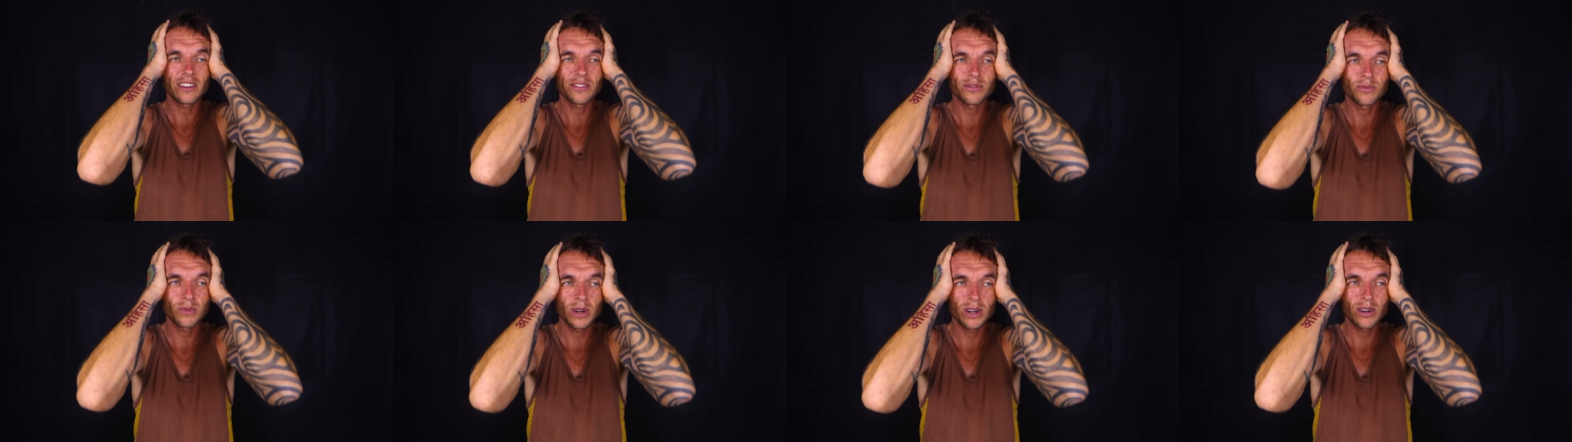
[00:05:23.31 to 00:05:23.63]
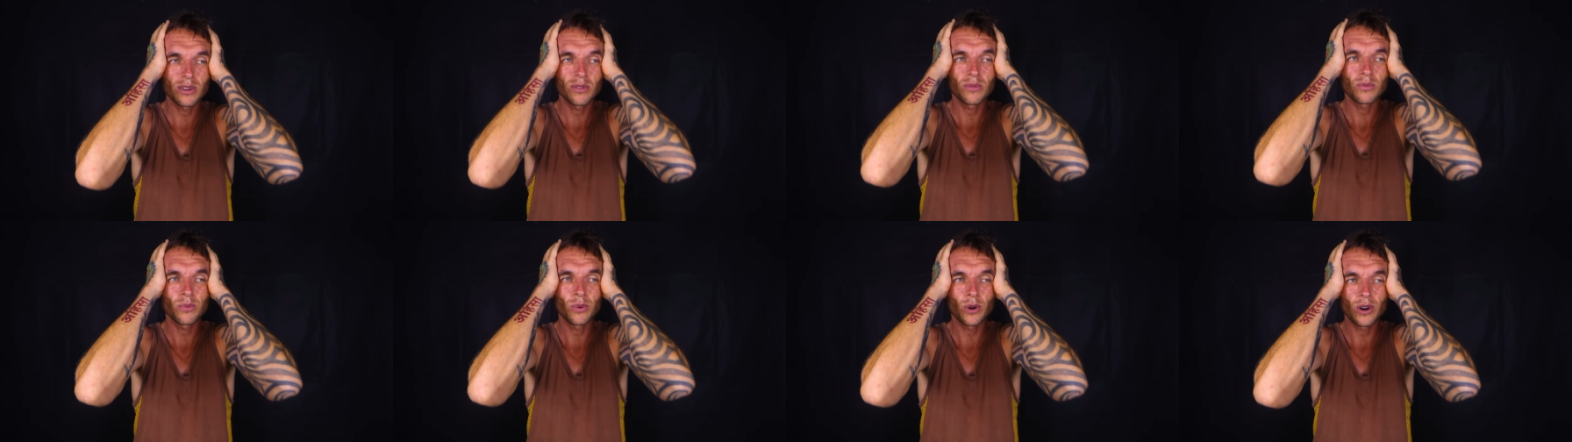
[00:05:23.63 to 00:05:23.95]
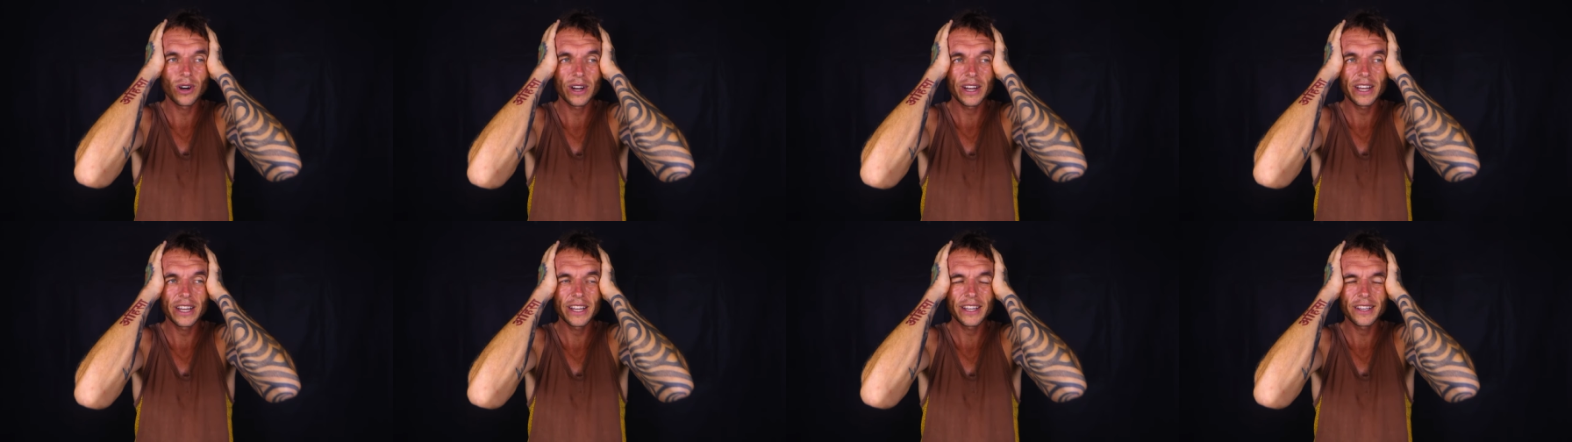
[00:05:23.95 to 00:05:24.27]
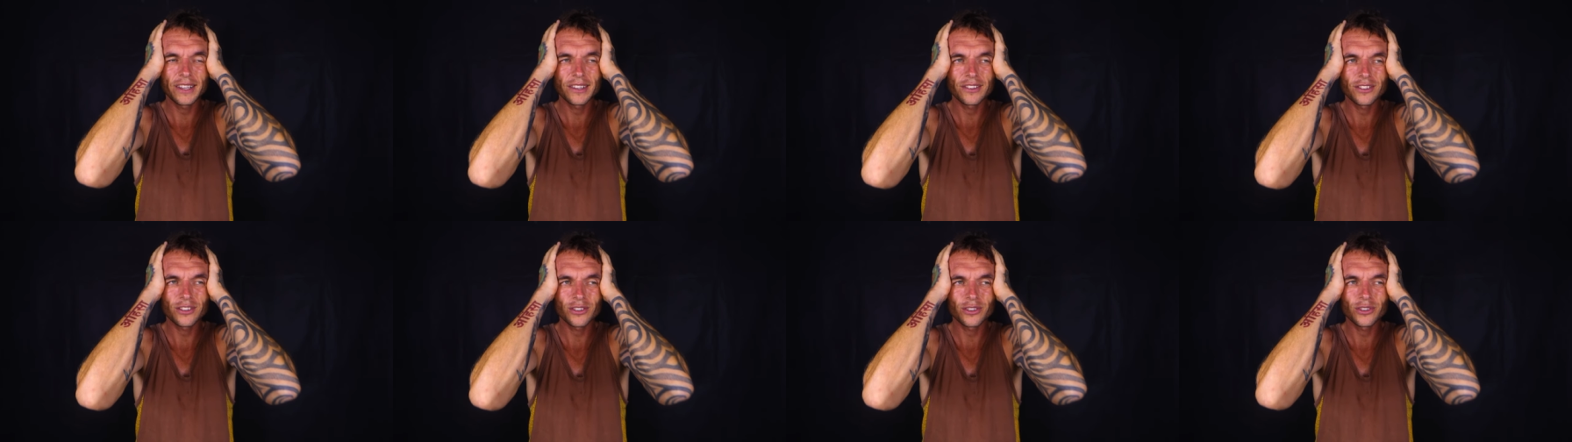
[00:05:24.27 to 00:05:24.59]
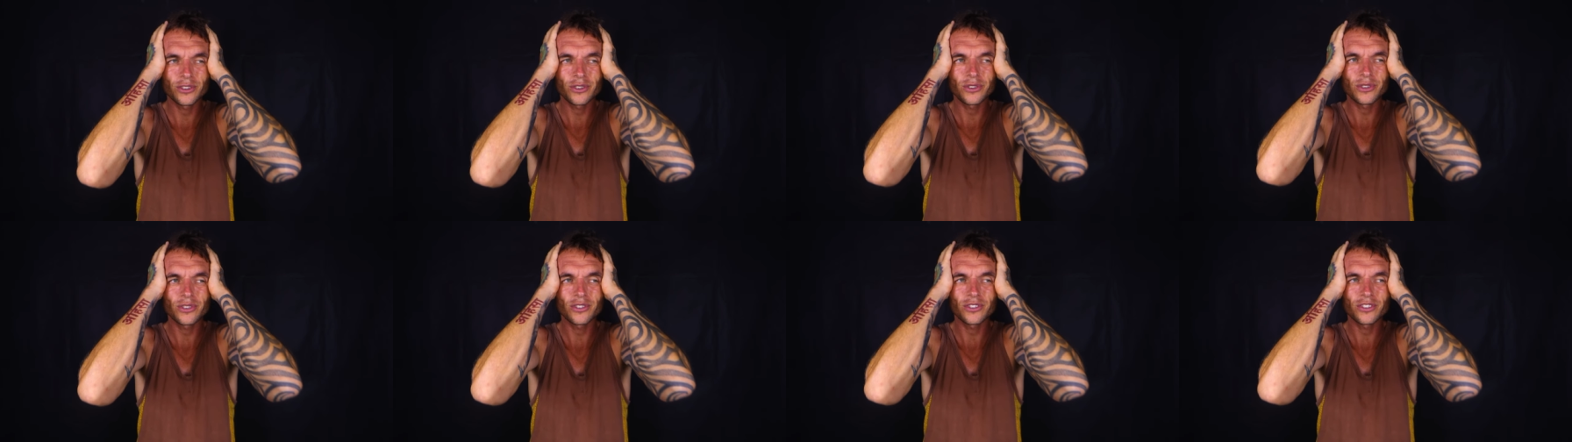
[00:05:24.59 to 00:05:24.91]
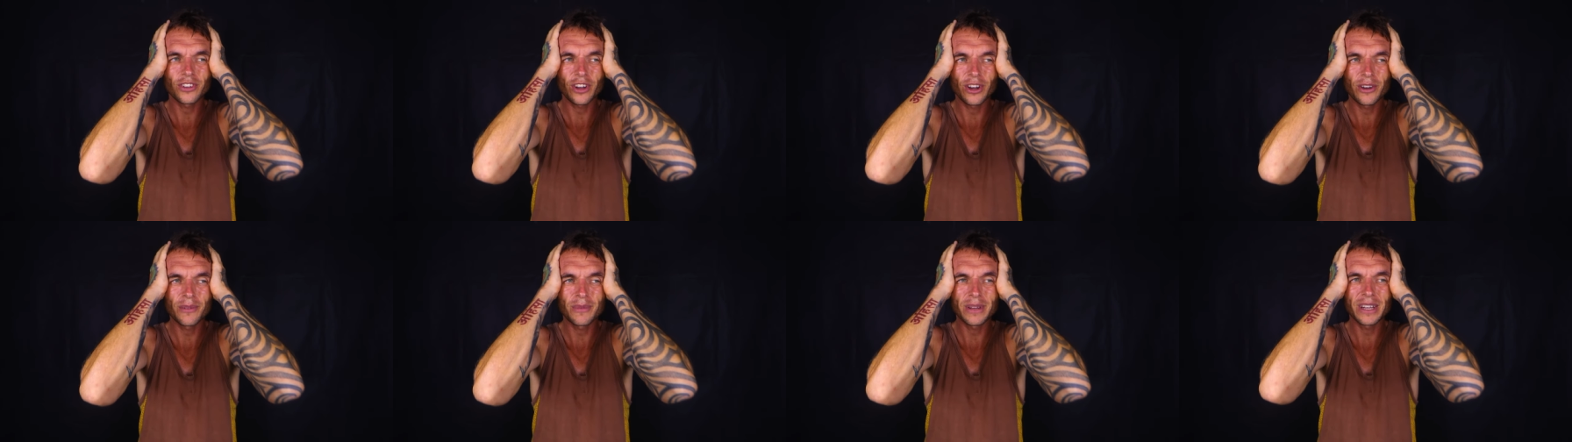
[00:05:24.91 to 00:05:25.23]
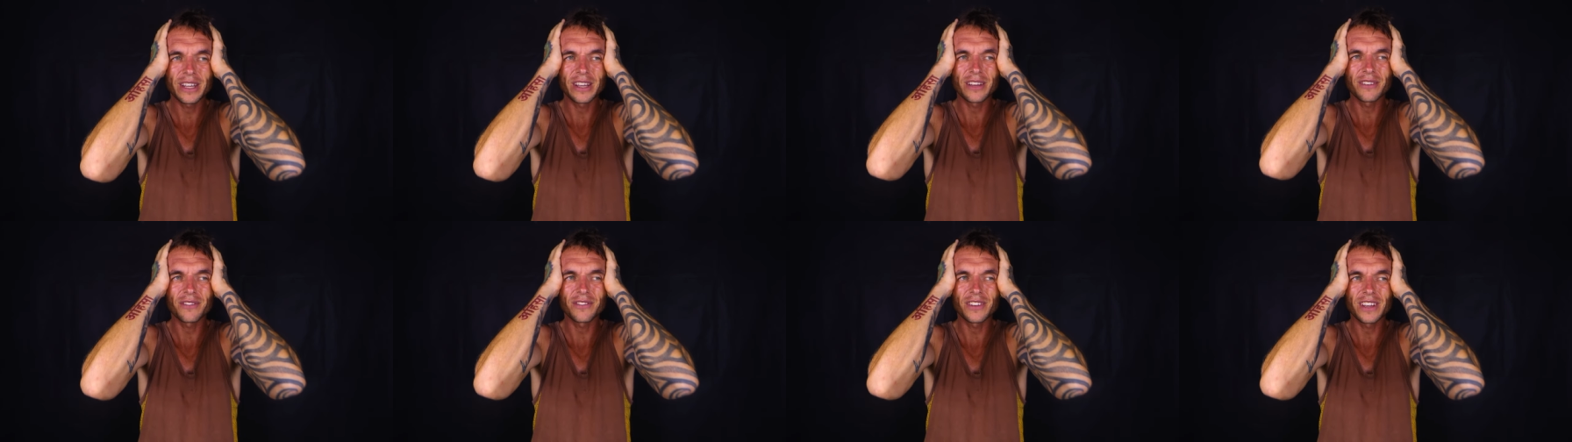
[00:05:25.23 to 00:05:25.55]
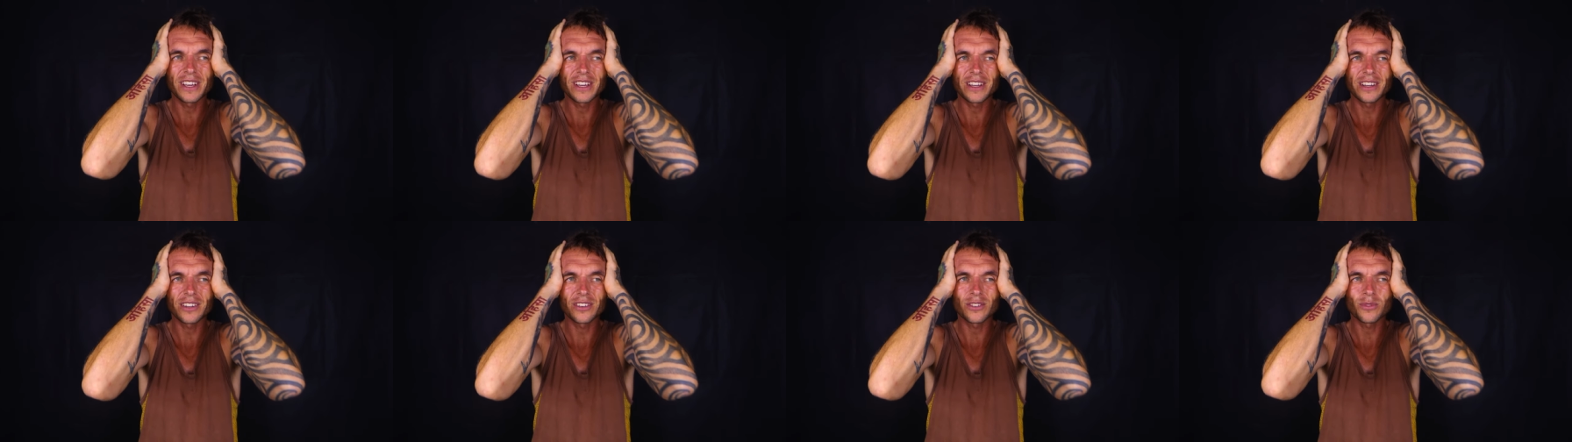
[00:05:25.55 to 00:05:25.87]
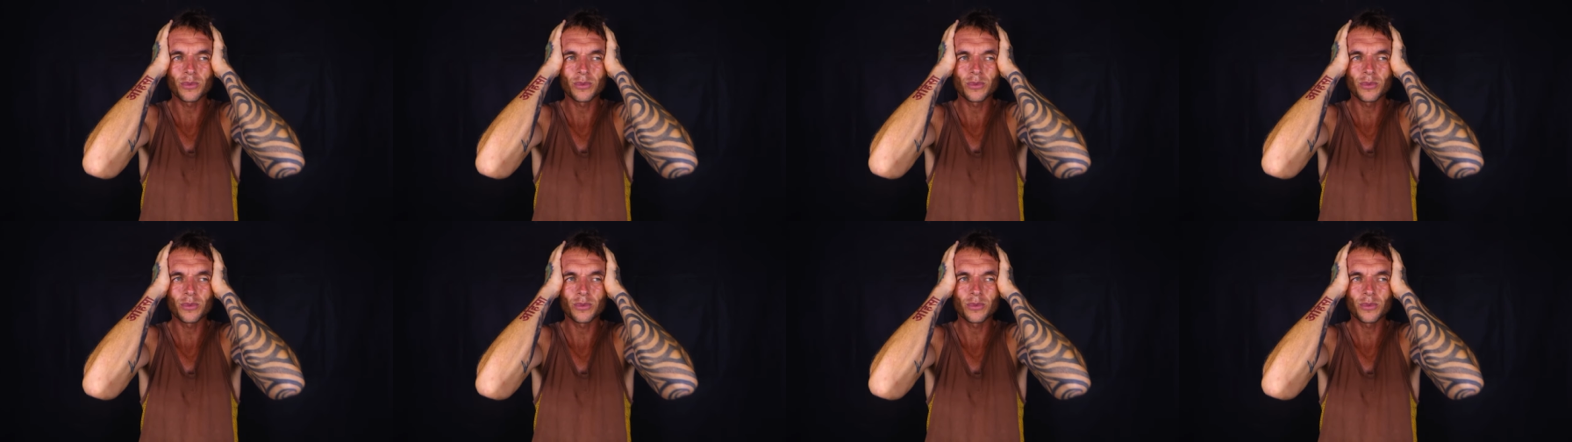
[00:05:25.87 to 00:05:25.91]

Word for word: Well, why do so many vegans